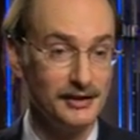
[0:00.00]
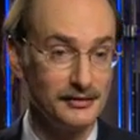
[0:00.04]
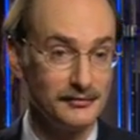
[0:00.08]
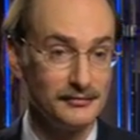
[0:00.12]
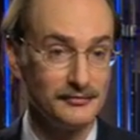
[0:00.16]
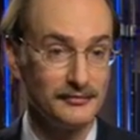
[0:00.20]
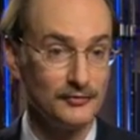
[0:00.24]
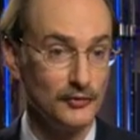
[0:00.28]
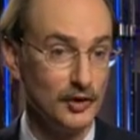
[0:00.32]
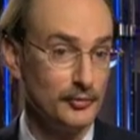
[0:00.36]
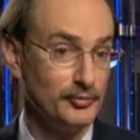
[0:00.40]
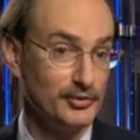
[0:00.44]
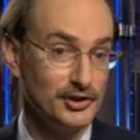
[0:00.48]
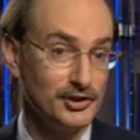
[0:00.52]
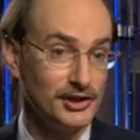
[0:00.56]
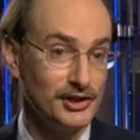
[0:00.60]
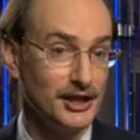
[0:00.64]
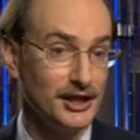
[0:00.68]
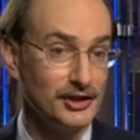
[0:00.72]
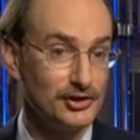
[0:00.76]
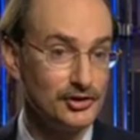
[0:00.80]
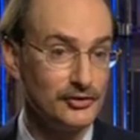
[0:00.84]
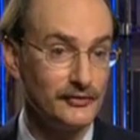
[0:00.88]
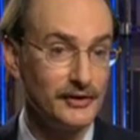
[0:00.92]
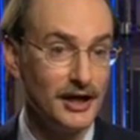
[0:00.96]
what
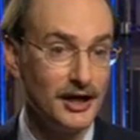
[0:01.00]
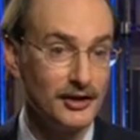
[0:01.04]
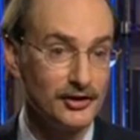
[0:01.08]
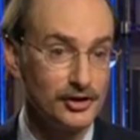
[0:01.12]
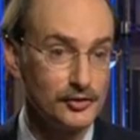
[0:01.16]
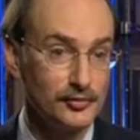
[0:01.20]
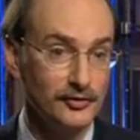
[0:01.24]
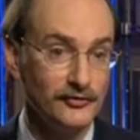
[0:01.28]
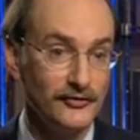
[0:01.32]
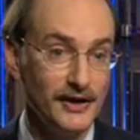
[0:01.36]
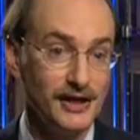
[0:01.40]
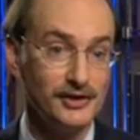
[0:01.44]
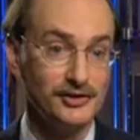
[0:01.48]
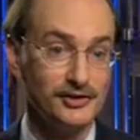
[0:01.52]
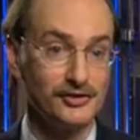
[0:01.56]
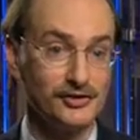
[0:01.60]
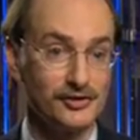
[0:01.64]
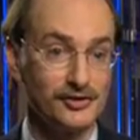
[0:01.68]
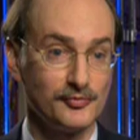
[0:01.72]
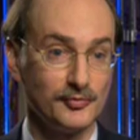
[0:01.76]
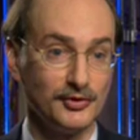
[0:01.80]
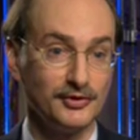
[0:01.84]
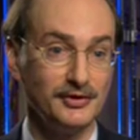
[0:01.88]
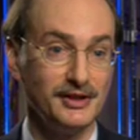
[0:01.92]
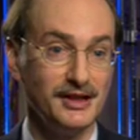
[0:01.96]
percentage of college professors
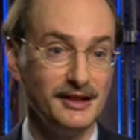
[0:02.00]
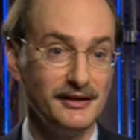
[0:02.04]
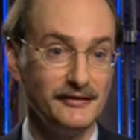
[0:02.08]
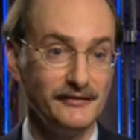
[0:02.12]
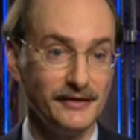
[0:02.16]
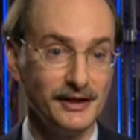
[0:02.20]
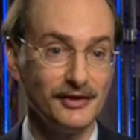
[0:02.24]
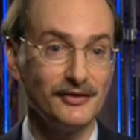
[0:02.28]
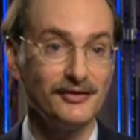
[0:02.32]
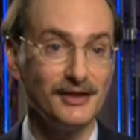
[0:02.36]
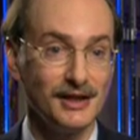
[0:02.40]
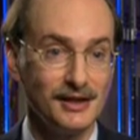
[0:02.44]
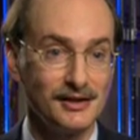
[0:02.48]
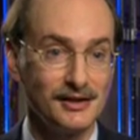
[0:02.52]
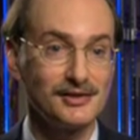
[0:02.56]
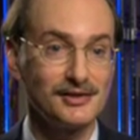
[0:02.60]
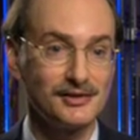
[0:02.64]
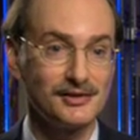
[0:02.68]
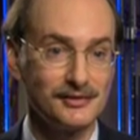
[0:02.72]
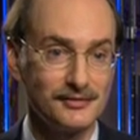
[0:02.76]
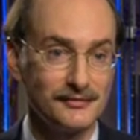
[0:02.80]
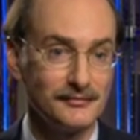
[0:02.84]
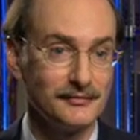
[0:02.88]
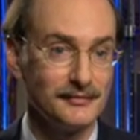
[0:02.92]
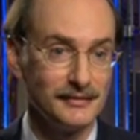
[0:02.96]
believe in
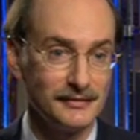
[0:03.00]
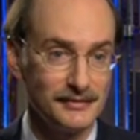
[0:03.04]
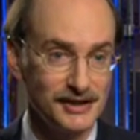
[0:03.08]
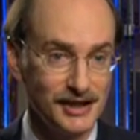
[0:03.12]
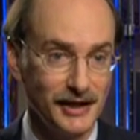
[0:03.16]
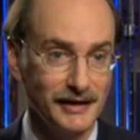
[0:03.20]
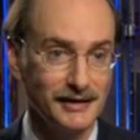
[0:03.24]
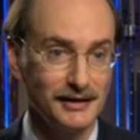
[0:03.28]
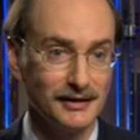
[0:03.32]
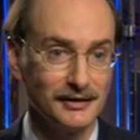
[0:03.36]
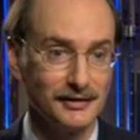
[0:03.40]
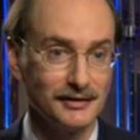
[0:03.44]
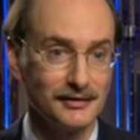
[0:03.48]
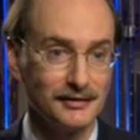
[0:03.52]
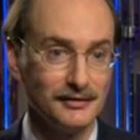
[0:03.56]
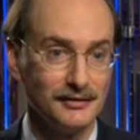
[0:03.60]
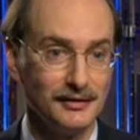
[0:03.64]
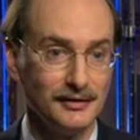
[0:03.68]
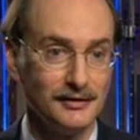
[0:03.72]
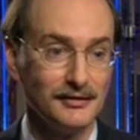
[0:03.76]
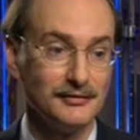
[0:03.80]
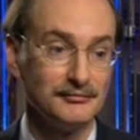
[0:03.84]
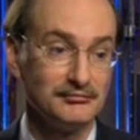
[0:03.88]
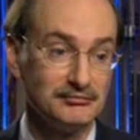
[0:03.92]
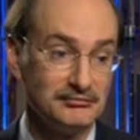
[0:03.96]
things psychic?
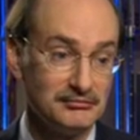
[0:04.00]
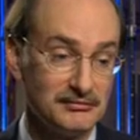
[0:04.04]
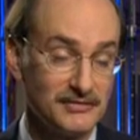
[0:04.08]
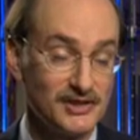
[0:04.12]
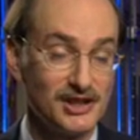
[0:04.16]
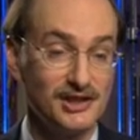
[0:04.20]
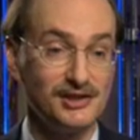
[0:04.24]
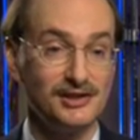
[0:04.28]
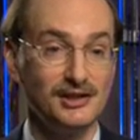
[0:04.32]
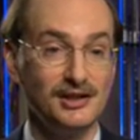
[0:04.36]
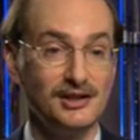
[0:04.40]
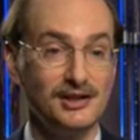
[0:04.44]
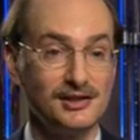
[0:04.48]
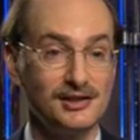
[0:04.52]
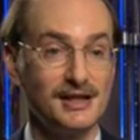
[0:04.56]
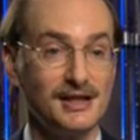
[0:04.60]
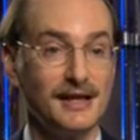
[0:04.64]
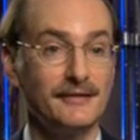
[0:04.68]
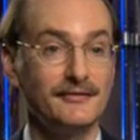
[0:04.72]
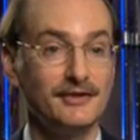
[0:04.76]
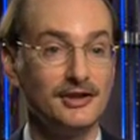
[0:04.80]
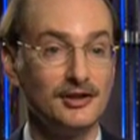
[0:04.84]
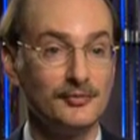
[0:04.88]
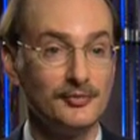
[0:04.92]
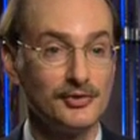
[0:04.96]
60 to
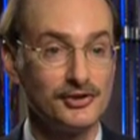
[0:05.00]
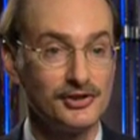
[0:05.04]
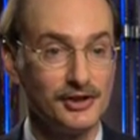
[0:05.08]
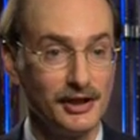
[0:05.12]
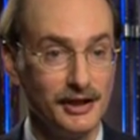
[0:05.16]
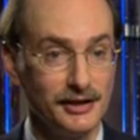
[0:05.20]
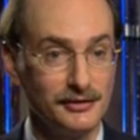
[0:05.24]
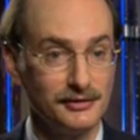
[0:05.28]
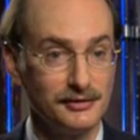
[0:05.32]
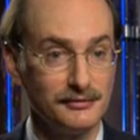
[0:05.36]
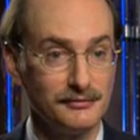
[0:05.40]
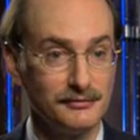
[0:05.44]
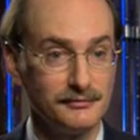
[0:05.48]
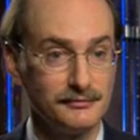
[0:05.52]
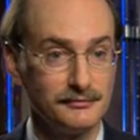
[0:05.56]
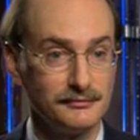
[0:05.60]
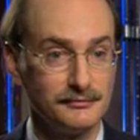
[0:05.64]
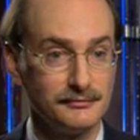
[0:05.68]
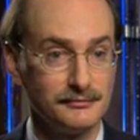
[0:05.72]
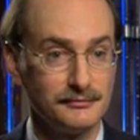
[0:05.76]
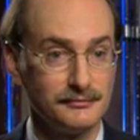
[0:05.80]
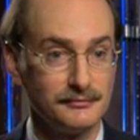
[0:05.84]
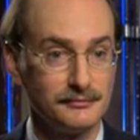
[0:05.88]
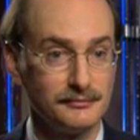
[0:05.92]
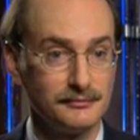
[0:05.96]
70%.
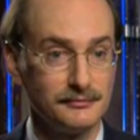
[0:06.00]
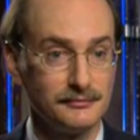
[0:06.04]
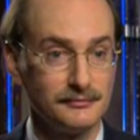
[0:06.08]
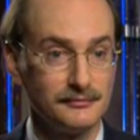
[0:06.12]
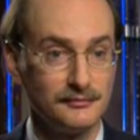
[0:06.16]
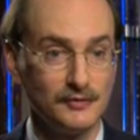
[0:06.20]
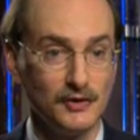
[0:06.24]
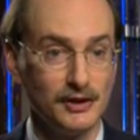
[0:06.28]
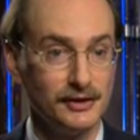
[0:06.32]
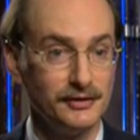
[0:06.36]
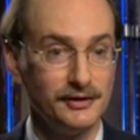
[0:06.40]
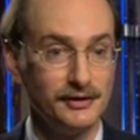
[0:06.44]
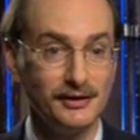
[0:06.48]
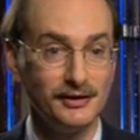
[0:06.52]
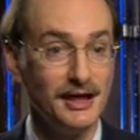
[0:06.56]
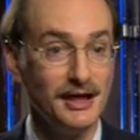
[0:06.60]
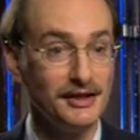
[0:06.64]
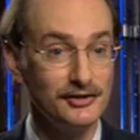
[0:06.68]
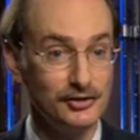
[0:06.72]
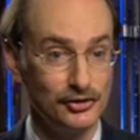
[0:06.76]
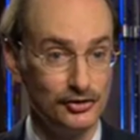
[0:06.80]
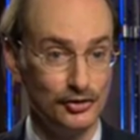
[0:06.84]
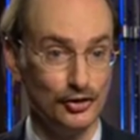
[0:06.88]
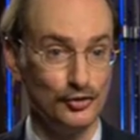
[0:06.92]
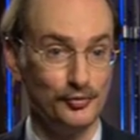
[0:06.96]
Well, they're not
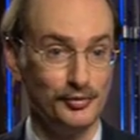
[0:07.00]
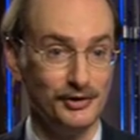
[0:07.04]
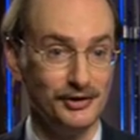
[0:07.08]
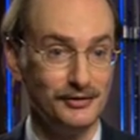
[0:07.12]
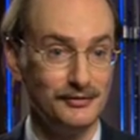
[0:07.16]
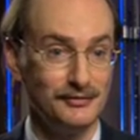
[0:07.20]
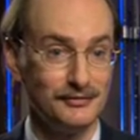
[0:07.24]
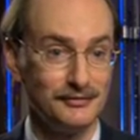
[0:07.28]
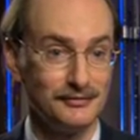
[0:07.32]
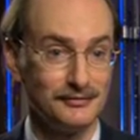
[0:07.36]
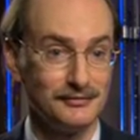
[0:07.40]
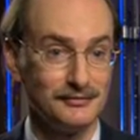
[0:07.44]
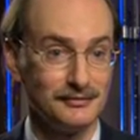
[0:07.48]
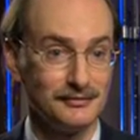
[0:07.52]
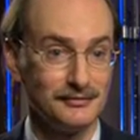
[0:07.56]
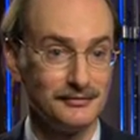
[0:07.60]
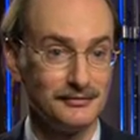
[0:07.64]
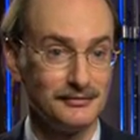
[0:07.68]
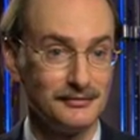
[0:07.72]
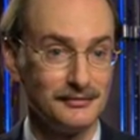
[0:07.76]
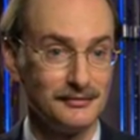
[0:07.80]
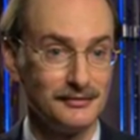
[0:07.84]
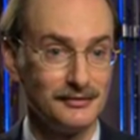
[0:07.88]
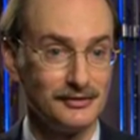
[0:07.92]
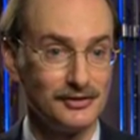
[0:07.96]
stupid.
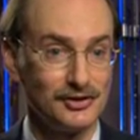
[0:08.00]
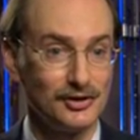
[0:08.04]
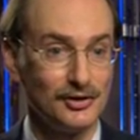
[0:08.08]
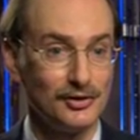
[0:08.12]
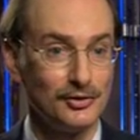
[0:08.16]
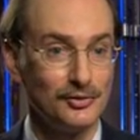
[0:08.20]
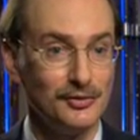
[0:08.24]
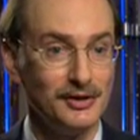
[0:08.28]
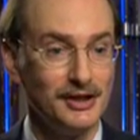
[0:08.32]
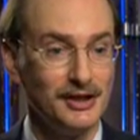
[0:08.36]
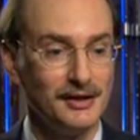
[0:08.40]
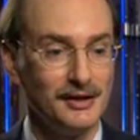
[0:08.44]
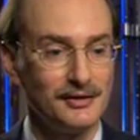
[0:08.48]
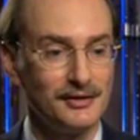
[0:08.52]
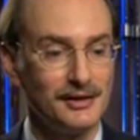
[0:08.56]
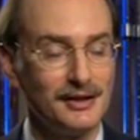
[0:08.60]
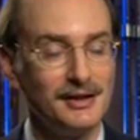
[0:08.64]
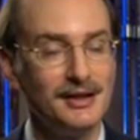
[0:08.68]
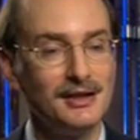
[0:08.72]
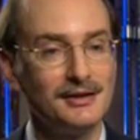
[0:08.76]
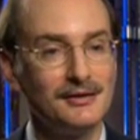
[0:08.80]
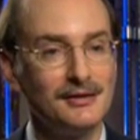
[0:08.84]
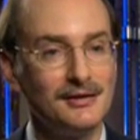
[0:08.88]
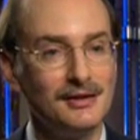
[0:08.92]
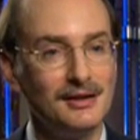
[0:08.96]
So
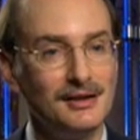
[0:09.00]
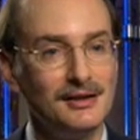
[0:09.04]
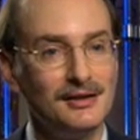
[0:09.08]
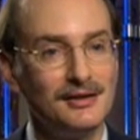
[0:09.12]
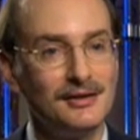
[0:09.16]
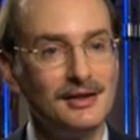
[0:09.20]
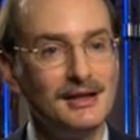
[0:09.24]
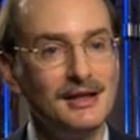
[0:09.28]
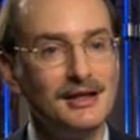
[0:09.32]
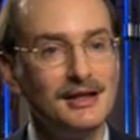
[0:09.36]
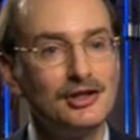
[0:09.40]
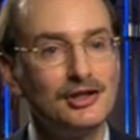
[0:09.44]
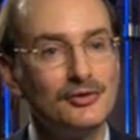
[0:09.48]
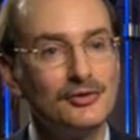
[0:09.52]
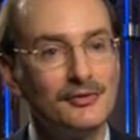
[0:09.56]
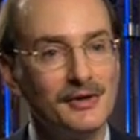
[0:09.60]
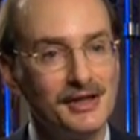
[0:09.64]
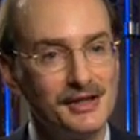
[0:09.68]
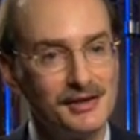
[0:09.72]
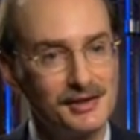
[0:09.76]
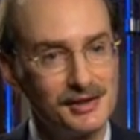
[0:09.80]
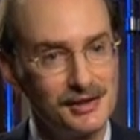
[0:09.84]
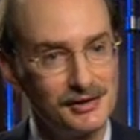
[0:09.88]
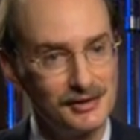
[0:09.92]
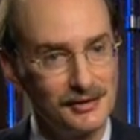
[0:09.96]
the
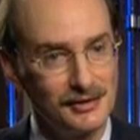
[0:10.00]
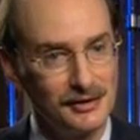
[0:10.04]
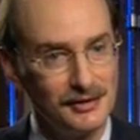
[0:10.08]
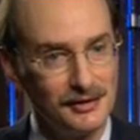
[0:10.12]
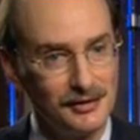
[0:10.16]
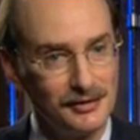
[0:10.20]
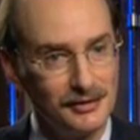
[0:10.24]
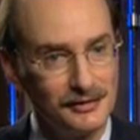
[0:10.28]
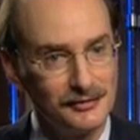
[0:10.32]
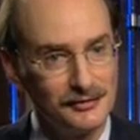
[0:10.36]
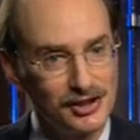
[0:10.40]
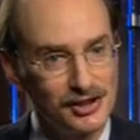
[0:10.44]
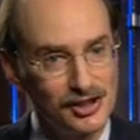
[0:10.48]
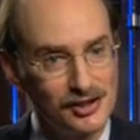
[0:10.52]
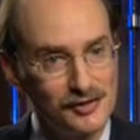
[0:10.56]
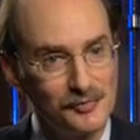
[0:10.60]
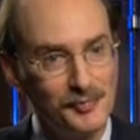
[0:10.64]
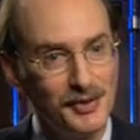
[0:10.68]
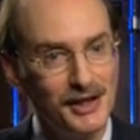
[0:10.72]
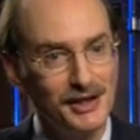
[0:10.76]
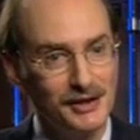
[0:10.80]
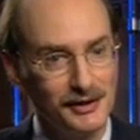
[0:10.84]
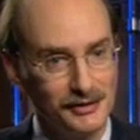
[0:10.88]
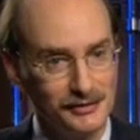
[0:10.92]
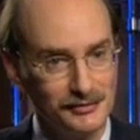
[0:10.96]
ignorance
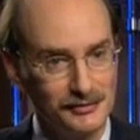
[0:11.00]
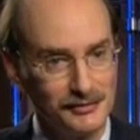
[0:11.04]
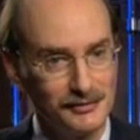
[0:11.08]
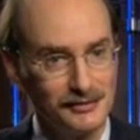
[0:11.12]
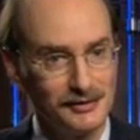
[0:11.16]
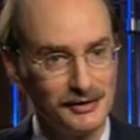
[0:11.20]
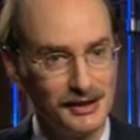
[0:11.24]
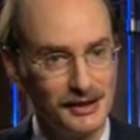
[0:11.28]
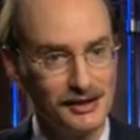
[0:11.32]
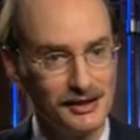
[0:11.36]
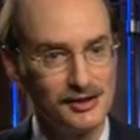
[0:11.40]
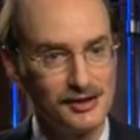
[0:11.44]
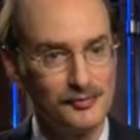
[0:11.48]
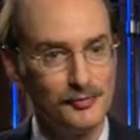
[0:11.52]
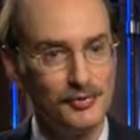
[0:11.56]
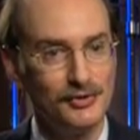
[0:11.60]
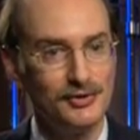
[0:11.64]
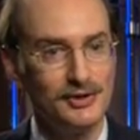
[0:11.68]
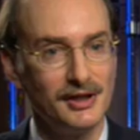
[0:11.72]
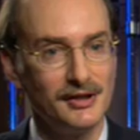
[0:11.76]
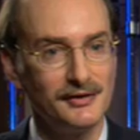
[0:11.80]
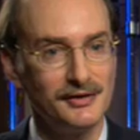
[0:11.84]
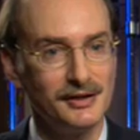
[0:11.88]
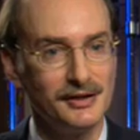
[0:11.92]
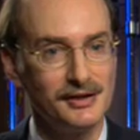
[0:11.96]
spin that is put
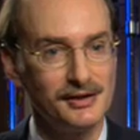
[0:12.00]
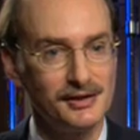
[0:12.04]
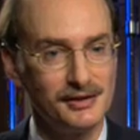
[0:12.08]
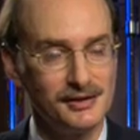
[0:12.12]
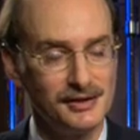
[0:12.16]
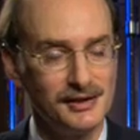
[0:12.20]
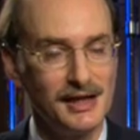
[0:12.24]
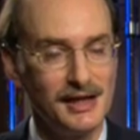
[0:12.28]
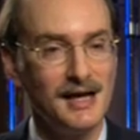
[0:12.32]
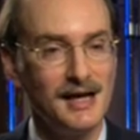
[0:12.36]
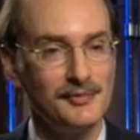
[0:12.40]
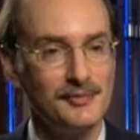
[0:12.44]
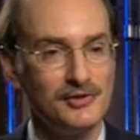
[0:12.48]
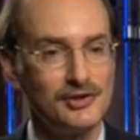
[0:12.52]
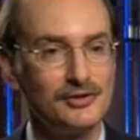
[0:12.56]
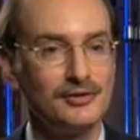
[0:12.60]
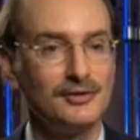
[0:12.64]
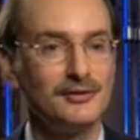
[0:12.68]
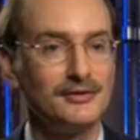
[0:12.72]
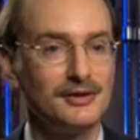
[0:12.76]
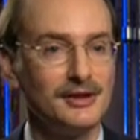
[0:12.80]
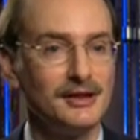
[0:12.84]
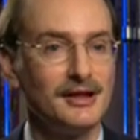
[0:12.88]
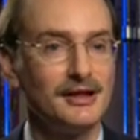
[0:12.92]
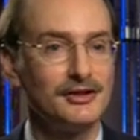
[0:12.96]
on this is
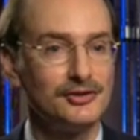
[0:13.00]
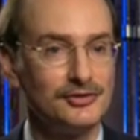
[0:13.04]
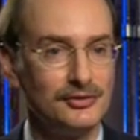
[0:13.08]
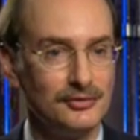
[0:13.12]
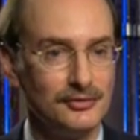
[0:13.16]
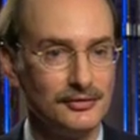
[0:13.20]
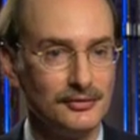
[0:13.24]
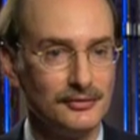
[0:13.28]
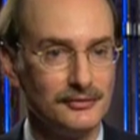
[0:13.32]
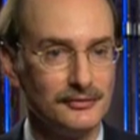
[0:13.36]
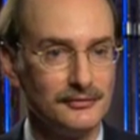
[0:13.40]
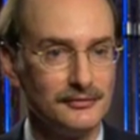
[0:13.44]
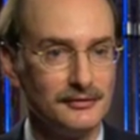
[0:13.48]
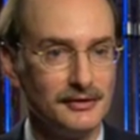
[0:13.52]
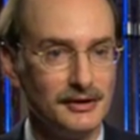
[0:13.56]
absolutely not true.